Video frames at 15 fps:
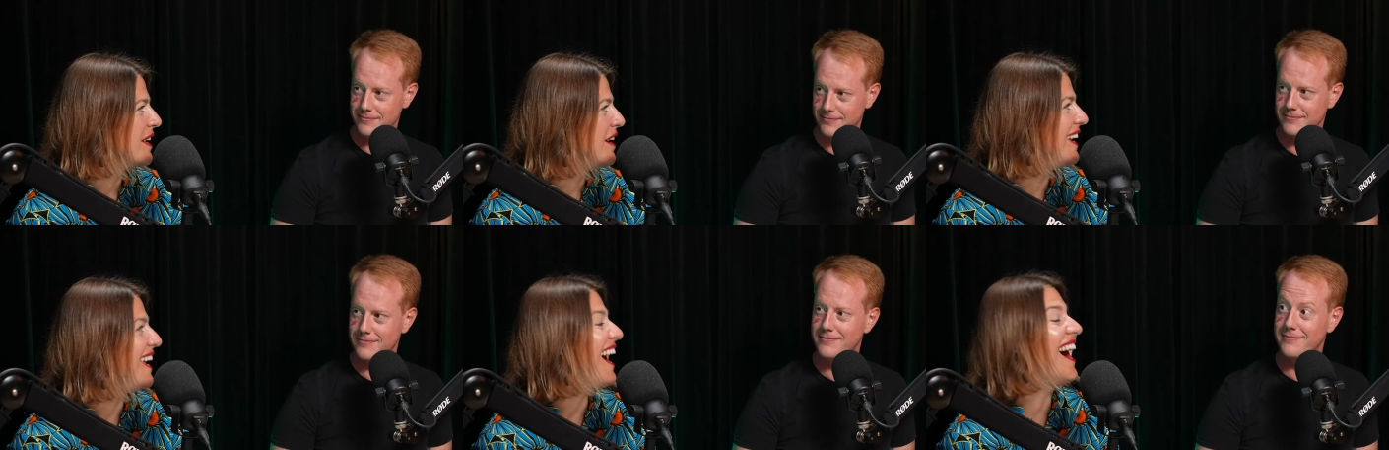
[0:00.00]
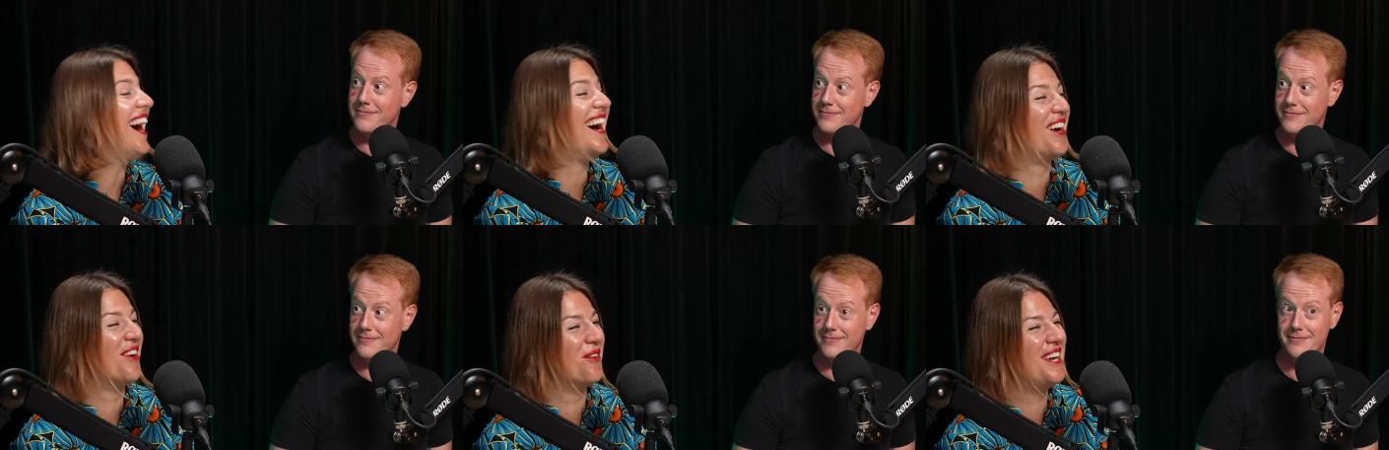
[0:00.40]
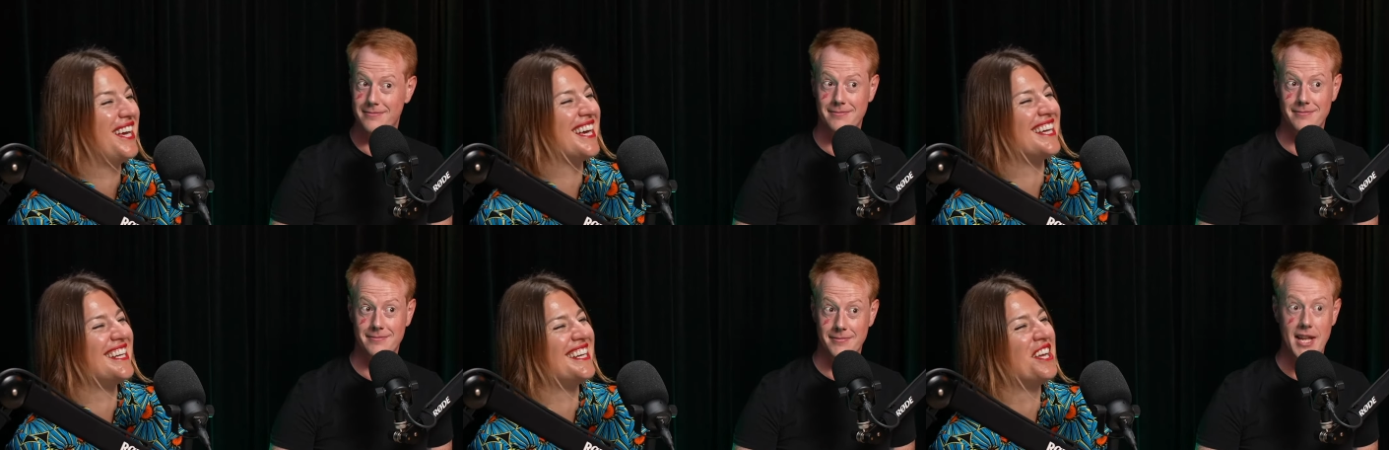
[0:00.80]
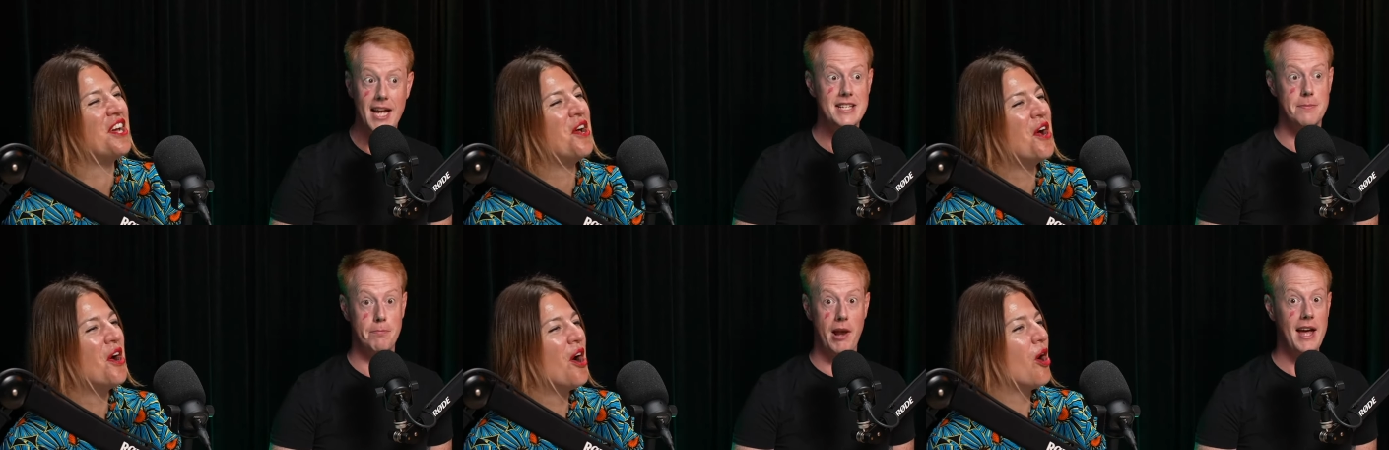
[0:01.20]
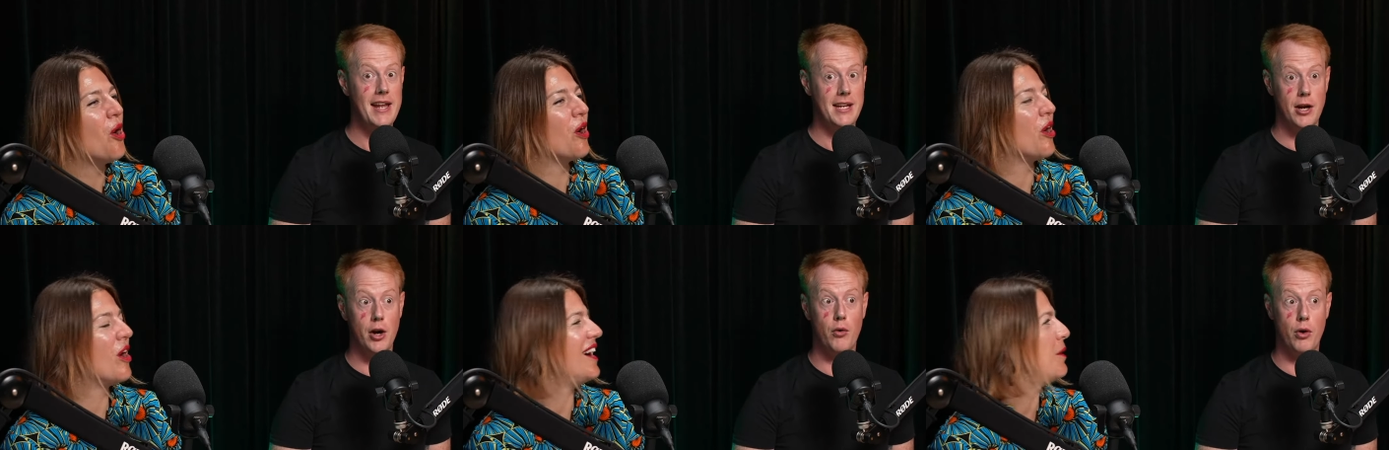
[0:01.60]
Speaker 1: yeah, we could. Yeah. There's plenty
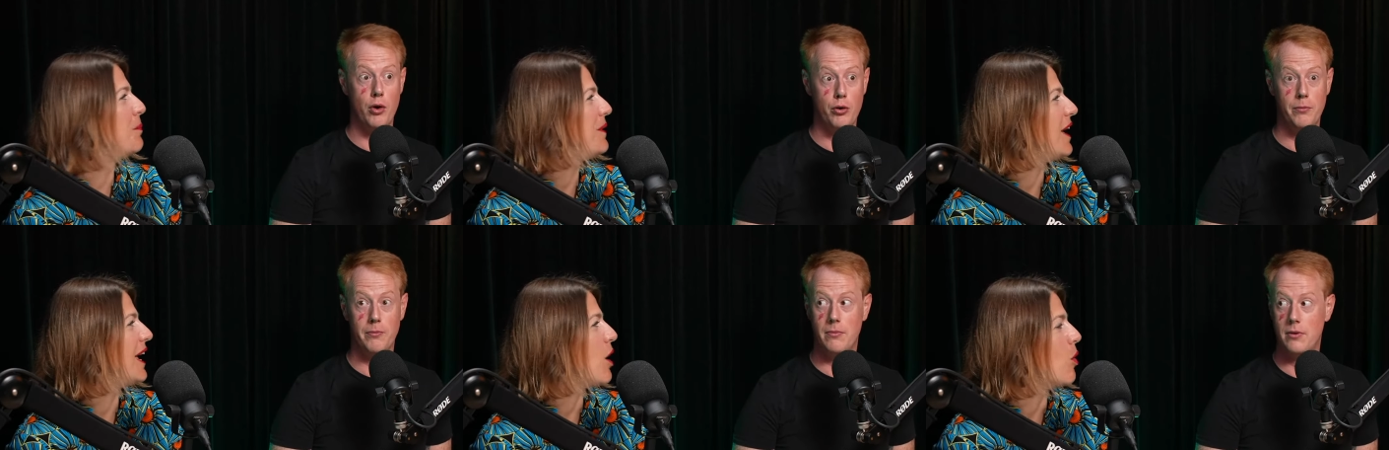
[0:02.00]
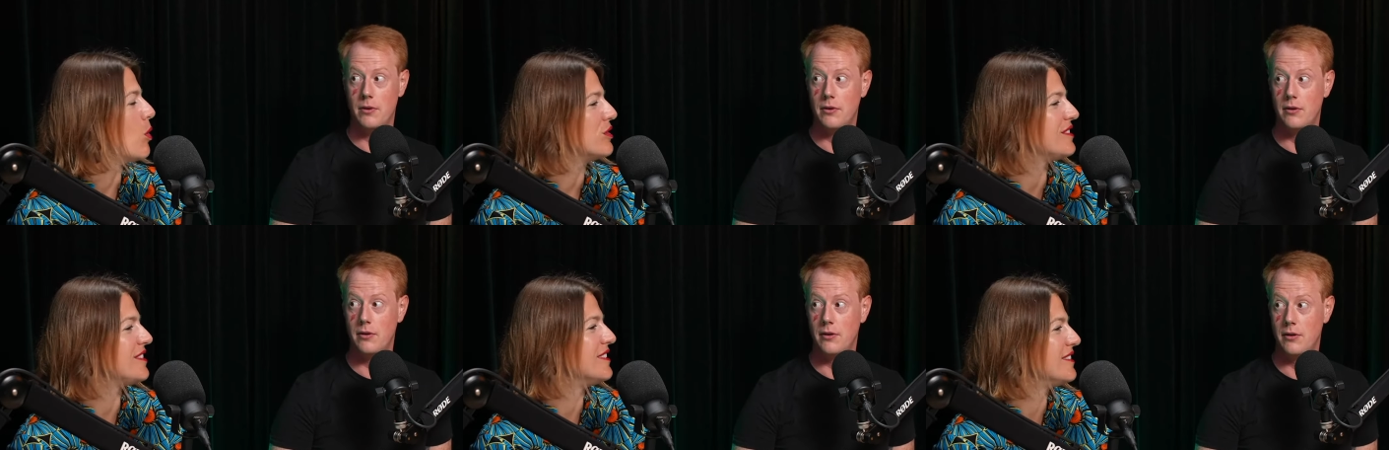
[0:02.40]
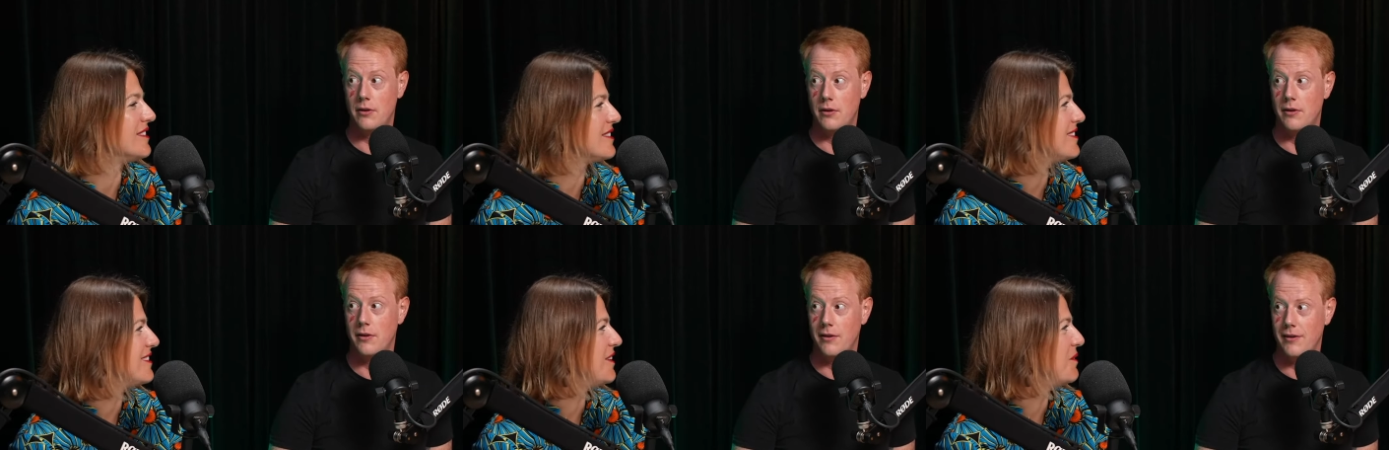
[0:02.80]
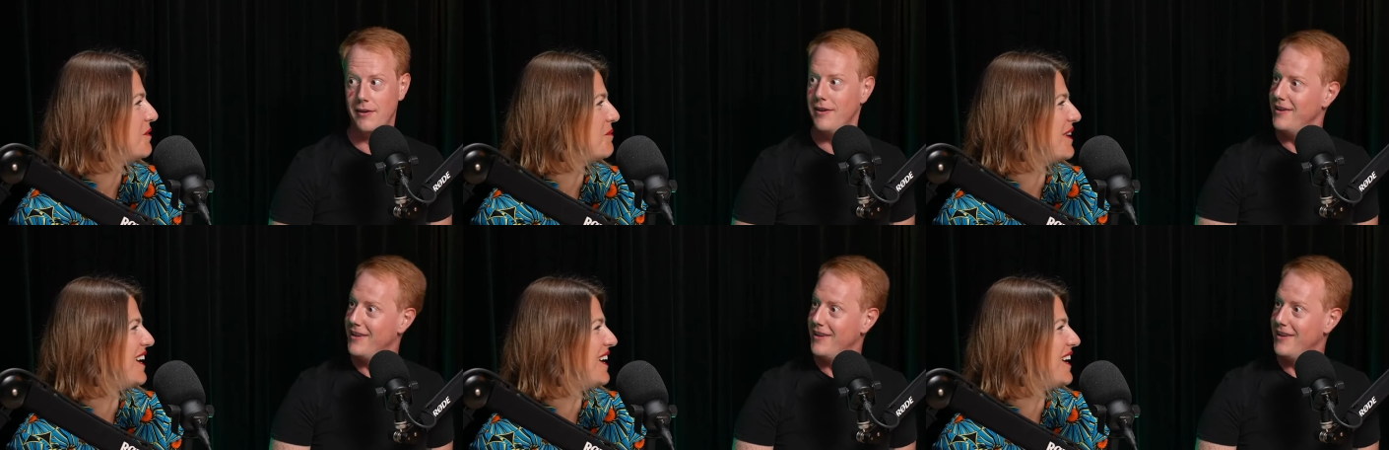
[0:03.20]
well, of room. It'd be like Horsens. There's room. Like